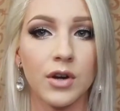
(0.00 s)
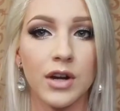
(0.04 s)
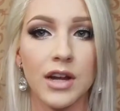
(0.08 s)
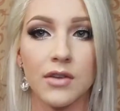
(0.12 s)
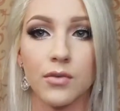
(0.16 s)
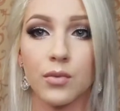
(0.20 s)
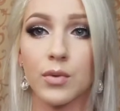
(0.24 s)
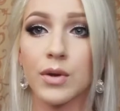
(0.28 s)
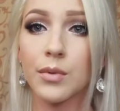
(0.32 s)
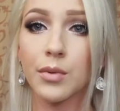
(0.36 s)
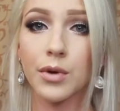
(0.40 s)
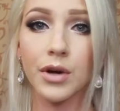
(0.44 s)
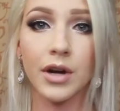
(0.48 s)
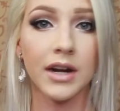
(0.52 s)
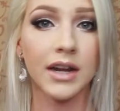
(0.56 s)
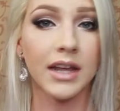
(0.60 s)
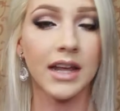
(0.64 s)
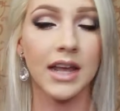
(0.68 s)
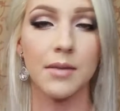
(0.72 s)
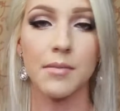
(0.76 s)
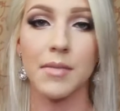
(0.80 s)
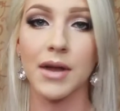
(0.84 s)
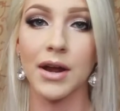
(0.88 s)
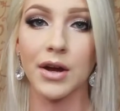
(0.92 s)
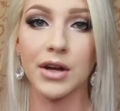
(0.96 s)
if we were going to
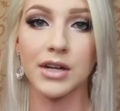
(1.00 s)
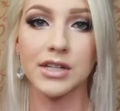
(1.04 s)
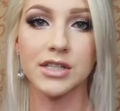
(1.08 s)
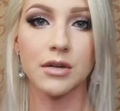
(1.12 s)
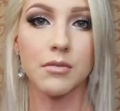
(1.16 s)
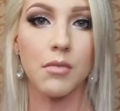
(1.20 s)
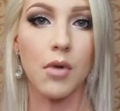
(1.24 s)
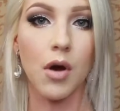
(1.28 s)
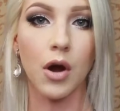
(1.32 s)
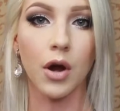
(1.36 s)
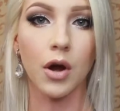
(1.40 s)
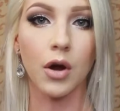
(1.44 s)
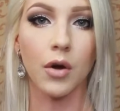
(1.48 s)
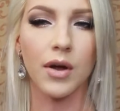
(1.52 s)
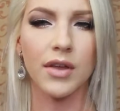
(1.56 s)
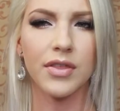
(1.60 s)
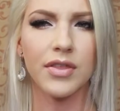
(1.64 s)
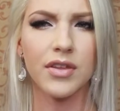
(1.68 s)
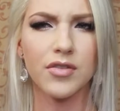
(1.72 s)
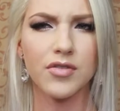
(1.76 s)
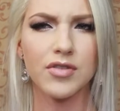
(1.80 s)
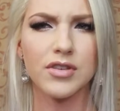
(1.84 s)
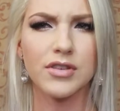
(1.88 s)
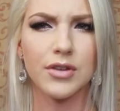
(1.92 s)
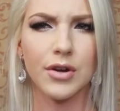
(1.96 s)
get married tomorrow, I
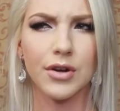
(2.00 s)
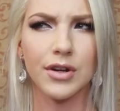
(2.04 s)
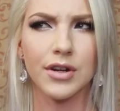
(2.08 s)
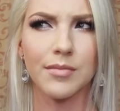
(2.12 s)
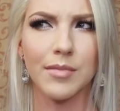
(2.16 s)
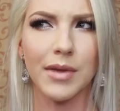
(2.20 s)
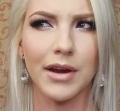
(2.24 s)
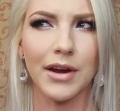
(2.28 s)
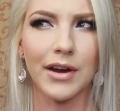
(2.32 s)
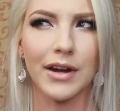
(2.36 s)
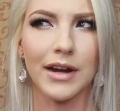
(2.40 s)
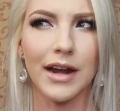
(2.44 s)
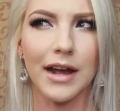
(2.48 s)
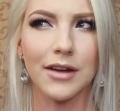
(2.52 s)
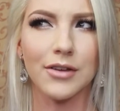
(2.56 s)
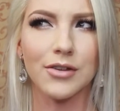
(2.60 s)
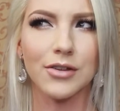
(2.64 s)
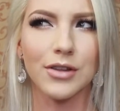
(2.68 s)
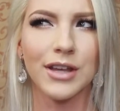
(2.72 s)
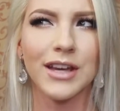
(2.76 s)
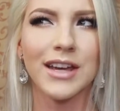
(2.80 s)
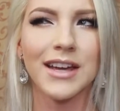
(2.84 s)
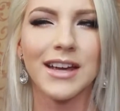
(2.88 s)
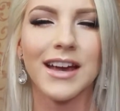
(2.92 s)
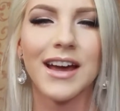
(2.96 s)
think she's already married
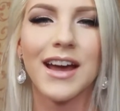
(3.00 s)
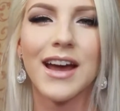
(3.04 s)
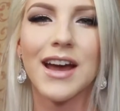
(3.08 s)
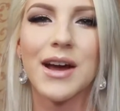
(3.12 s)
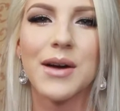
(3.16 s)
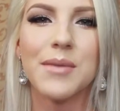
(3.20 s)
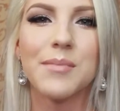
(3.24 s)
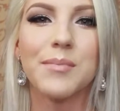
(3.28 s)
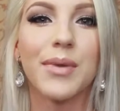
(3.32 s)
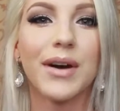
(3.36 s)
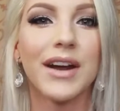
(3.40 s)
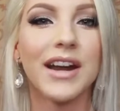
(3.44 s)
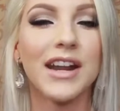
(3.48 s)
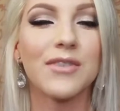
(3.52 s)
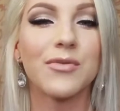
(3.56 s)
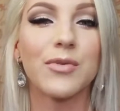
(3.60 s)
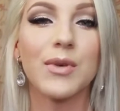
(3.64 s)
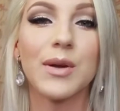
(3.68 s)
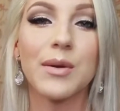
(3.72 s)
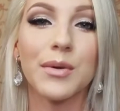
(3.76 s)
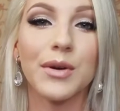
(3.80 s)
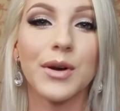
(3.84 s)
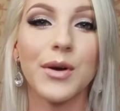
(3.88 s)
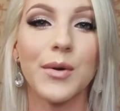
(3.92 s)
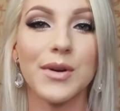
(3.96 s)
actually, but if
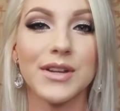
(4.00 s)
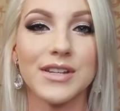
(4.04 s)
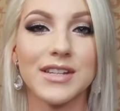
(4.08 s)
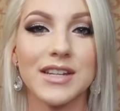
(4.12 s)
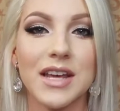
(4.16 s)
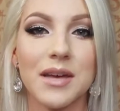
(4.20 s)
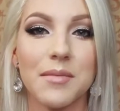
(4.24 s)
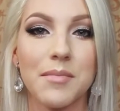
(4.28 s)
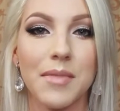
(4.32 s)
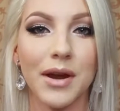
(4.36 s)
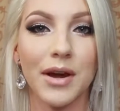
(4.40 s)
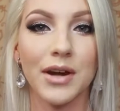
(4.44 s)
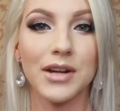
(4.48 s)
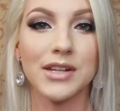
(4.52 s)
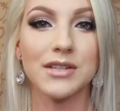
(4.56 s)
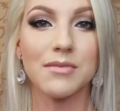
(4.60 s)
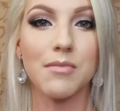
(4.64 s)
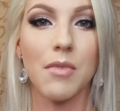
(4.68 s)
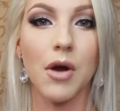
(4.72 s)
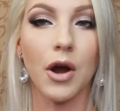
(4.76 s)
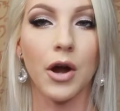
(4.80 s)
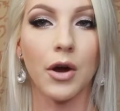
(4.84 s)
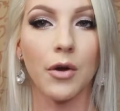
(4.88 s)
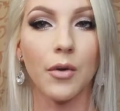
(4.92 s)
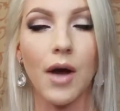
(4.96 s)
we were going to get married
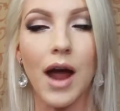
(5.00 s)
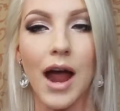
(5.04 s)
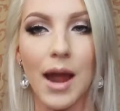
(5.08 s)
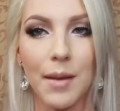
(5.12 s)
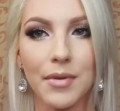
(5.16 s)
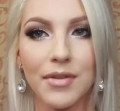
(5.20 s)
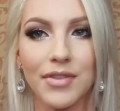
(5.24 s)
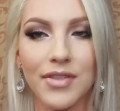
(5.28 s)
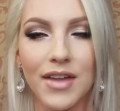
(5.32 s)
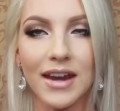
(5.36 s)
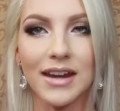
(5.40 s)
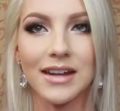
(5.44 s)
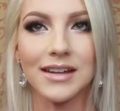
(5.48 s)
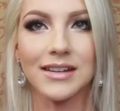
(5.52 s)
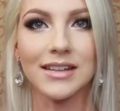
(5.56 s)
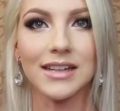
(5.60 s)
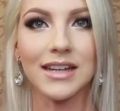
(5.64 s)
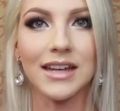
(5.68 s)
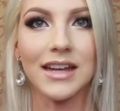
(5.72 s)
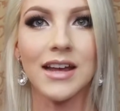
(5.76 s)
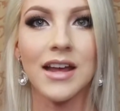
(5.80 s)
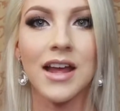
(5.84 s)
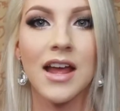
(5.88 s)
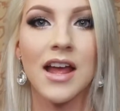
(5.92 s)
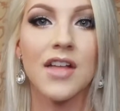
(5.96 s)
tomorrow,
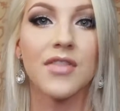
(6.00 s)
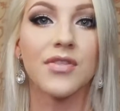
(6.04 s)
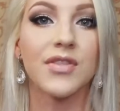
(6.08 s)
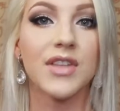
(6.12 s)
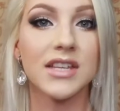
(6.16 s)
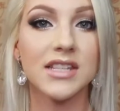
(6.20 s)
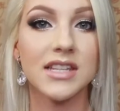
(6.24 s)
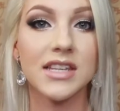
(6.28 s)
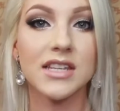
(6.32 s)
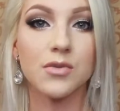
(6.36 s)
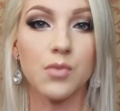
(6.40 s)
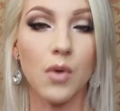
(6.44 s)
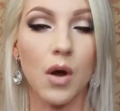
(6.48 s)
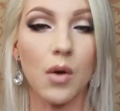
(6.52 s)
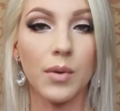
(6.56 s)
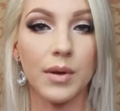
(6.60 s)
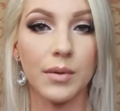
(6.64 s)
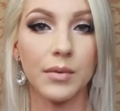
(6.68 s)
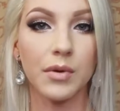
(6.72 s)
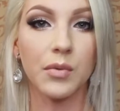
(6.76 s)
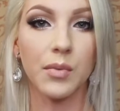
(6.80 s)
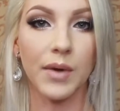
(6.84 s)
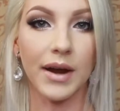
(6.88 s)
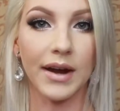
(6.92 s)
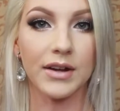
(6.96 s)
hypothetically, this is what we
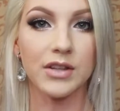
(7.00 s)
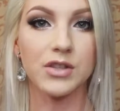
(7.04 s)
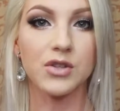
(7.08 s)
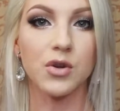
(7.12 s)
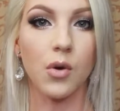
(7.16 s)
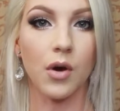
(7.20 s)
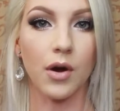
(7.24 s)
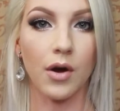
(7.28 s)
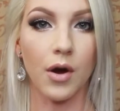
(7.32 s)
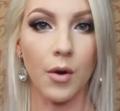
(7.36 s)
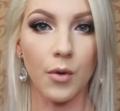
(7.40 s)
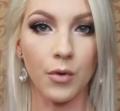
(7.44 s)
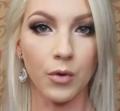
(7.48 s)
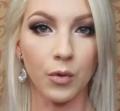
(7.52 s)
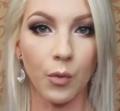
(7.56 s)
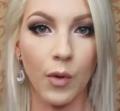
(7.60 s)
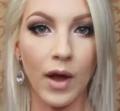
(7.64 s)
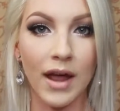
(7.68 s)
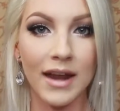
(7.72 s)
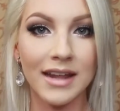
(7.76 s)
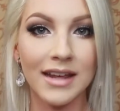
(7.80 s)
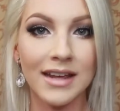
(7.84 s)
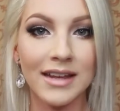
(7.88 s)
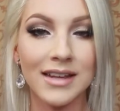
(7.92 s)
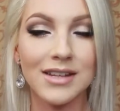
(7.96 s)
would wear to our own
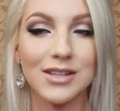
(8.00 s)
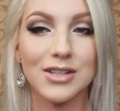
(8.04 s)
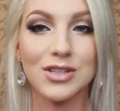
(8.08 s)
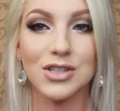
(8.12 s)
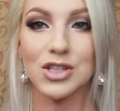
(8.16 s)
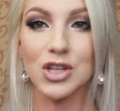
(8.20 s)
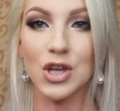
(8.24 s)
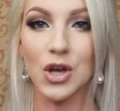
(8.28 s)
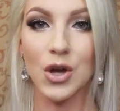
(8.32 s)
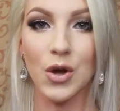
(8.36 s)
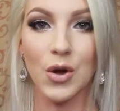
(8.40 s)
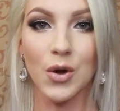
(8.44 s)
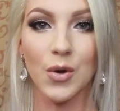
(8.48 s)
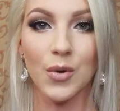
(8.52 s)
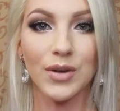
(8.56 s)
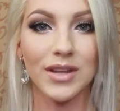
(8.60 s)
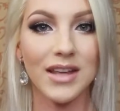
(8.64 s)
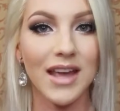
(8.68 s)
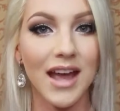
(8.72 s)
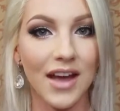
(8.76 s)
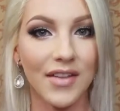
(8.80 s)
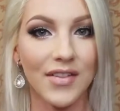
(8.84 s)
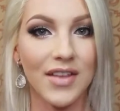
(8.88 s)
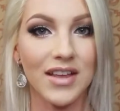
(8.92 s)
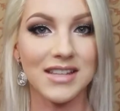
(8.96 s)
wedding. So
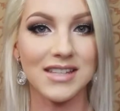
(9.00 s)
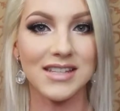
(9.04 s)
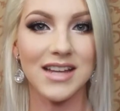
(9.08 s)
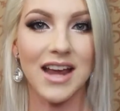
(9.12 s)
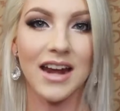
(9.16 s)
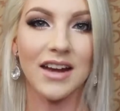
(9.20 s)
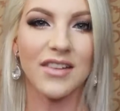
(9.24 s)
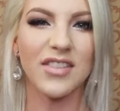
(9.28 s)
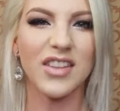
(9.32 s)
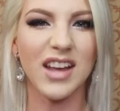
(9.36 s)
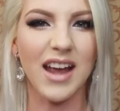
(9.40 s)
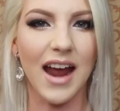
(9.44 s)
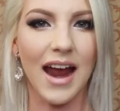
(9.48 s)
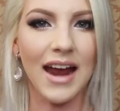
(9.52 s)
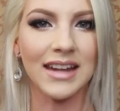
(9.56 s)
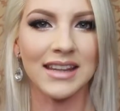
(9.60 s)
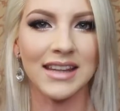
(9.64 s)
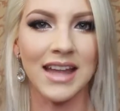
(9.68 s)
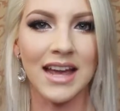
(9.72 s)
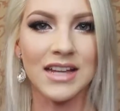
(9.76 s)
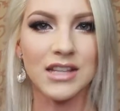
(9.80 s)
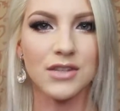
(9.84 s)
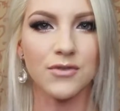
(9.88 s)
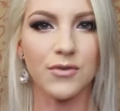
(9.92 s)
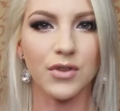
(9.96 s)
yeah, that's kind of the
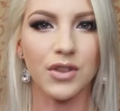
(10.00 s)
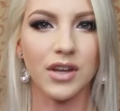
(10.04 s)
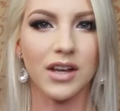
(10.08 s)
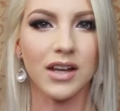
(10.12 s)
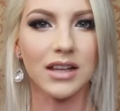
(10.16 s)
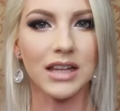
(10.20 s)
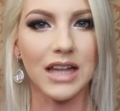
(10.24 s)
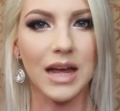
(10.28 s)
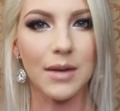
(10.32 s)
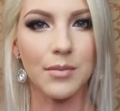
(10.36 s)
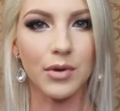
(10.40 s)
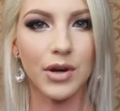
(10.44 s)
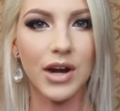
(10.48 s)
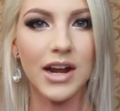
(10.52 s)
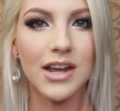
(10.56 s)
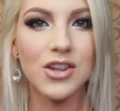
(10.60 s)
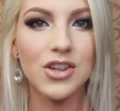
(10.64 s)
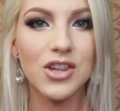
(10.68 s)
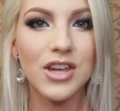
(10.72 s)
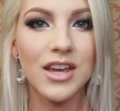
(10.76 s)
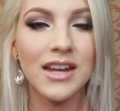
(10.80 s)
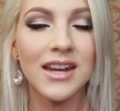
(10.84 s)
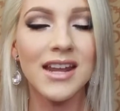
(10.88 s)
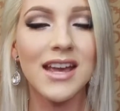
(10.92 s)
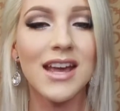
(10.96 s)
guidelines for the
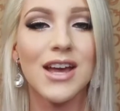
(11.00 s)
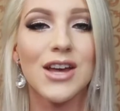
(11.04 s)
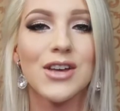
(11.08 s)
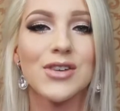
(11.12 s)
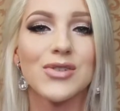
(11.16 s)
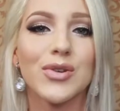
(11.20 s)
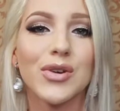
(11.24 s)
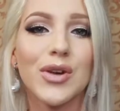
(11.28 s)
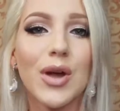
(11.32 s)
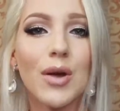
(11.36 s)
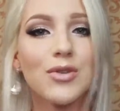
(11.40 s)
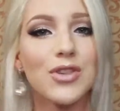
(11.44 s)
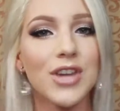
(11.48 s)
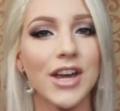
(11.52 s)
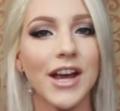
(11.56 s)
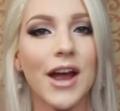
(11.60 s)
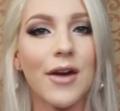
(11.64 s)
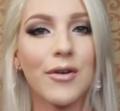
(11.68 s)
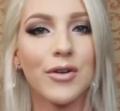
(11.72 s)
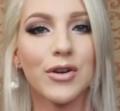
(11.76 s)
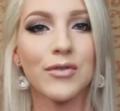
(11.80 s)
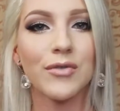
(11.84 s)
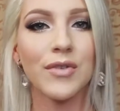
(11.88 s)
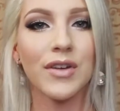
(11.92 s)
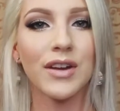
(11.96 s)
collaboration. So go check
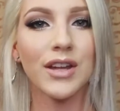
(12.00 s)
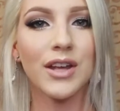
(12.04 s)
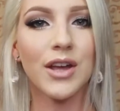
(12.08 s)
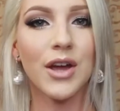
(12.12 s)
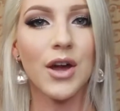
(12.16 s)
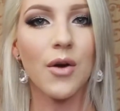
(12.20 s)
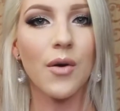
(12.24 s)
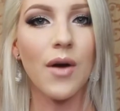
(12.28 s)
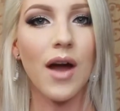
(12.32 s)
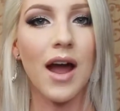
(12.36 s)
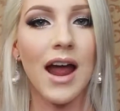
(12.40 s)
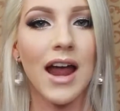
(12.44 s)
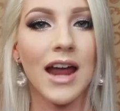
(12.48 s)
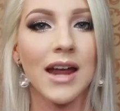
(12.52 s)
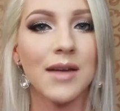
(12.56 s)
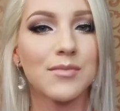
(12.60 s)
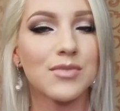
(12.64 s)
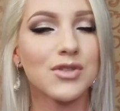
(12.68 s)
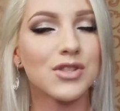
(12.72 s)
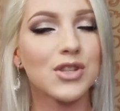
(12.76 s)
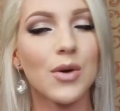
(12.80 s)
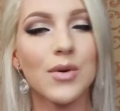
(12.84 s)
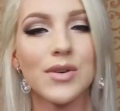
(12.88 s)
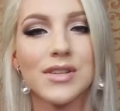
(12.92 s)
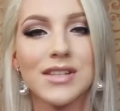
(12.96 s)
out her video. I am
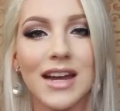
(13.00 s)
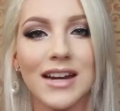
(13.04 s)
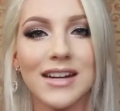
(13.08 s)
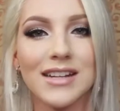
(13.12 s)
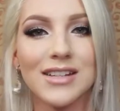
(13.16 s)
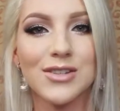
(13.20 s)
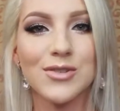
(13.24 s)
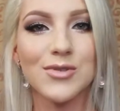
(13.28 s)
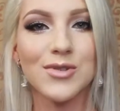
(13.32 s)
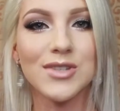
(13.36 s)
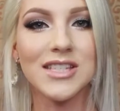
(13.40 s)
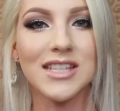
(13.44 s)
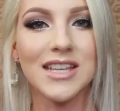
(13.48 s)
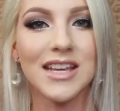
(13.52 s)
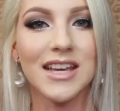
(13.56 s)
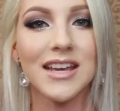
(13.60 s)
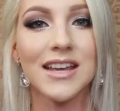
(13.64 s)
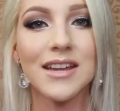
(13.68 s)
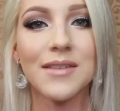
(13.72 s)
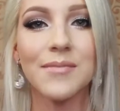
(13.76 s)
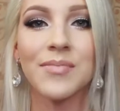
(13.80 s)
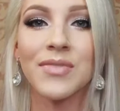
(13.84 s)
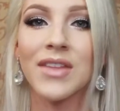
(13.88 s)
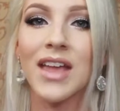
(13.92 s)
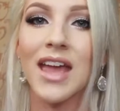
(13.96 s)
so excited to see
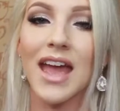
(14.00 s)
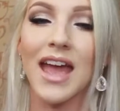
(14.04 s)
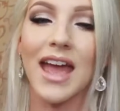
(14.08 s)
it.